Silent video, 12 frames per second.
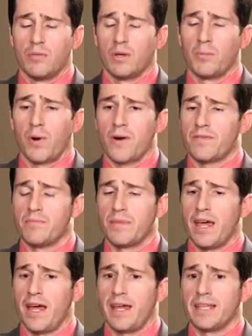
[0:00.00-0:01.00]
But apart from
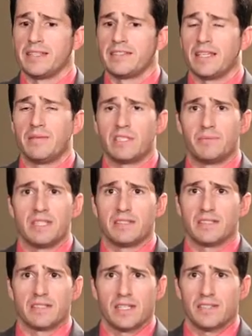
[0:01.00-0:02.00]
that, it seems to be
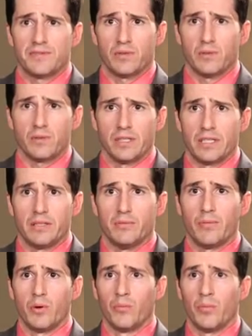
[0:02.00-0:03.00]
successful in